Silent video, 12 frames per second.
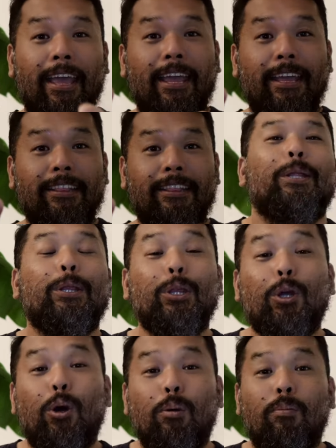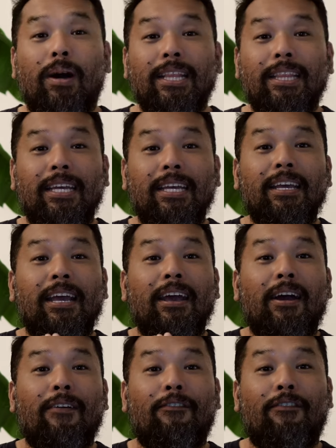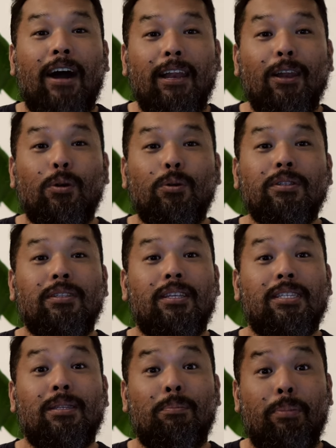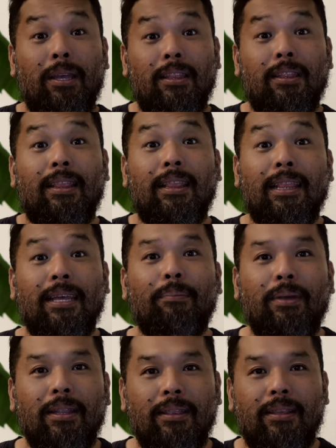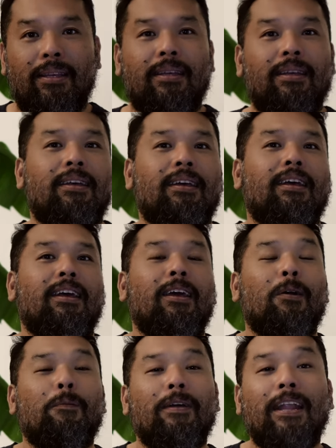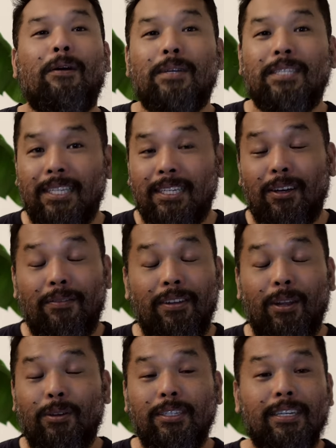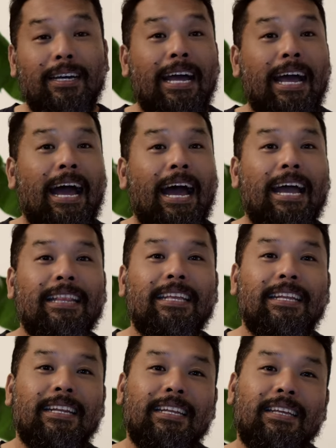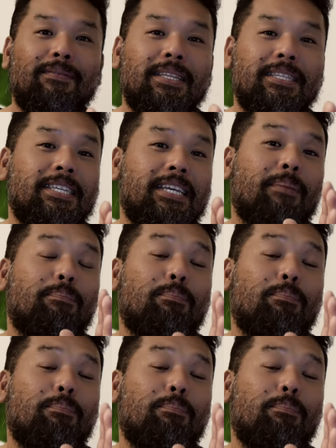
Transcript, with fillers: eight, nobody follows the speed limit. When I was in Kefalonia, I didn't even see